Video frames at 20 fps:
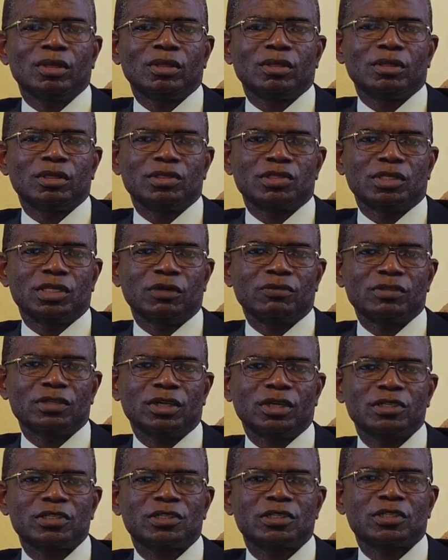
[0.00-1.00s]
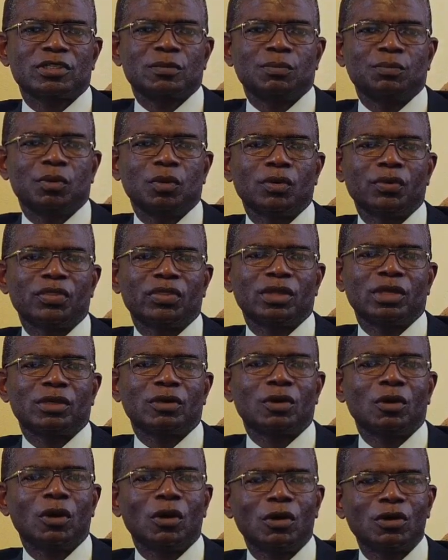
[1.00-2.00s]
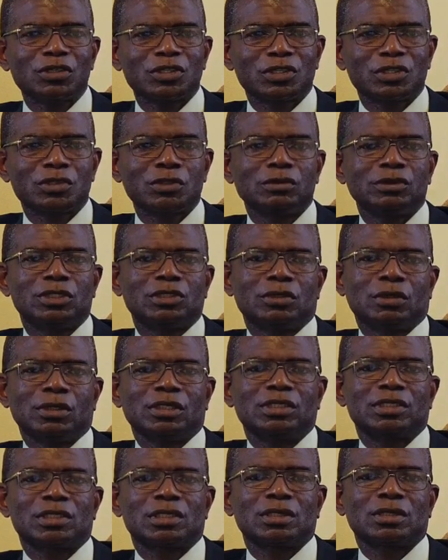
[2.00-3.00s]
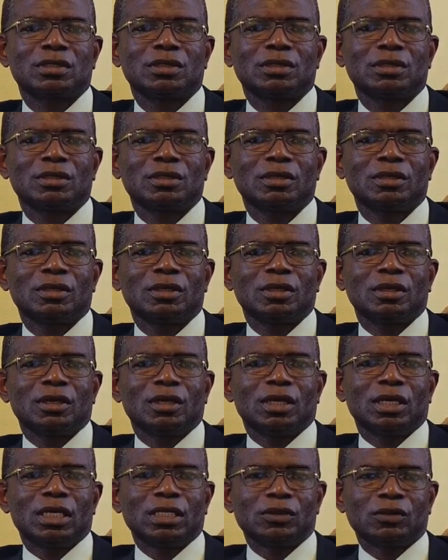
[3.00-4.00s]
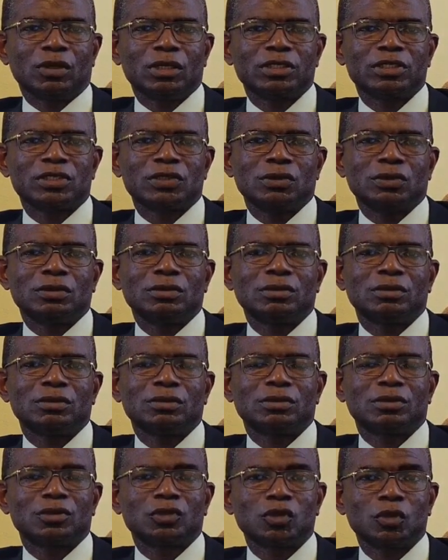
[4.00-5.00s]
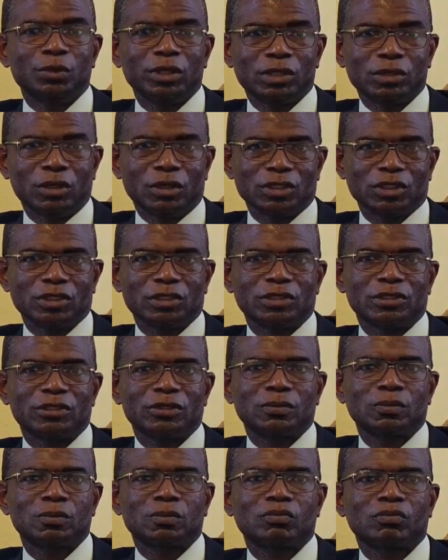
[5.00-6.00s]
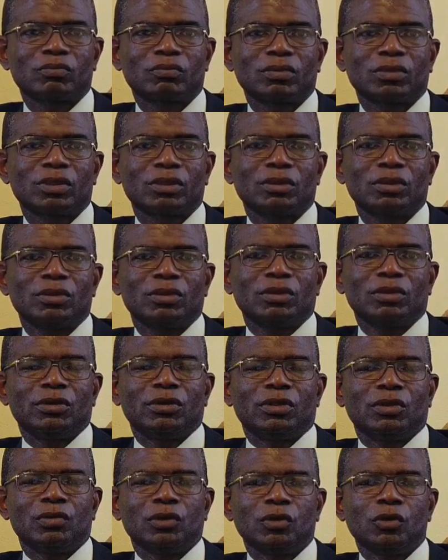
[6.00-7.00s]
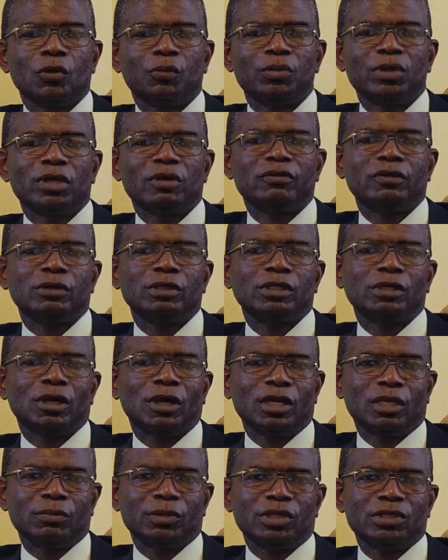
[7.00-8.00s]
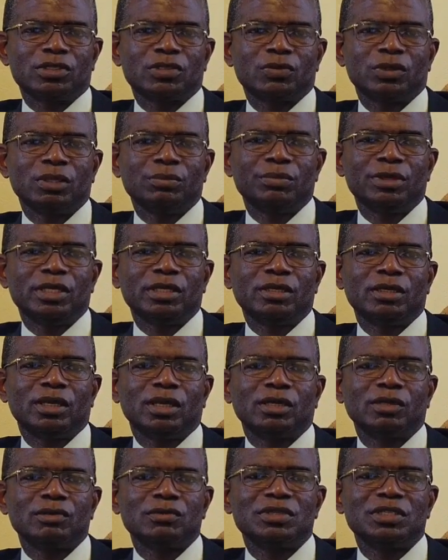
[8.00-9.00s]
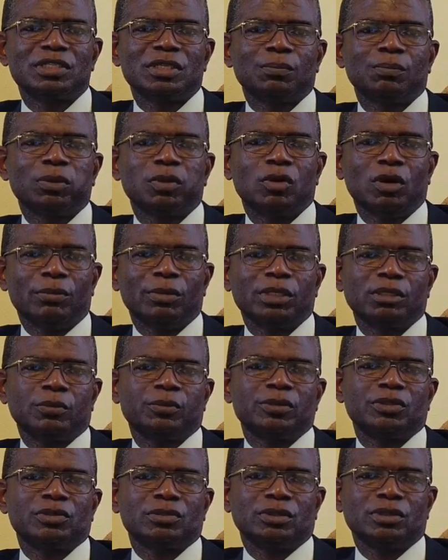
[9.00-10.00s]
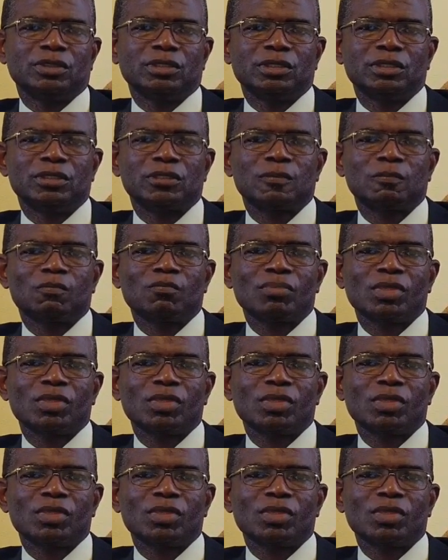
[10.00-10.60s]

This gives us both a cause to rejoice and also to be cautious. The reopening of our economies will mean increased employment opportunities